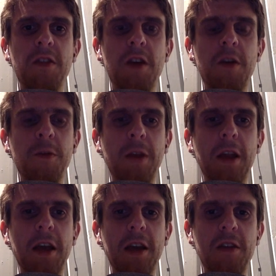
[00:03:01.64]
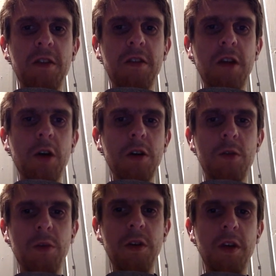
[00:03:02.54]
stuff. And like since
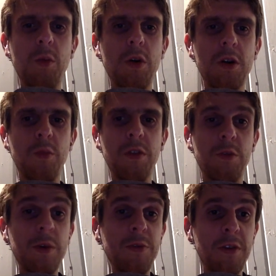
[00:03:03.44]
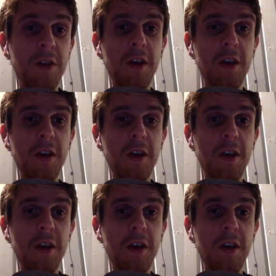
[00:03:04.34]
August, we work with Swift.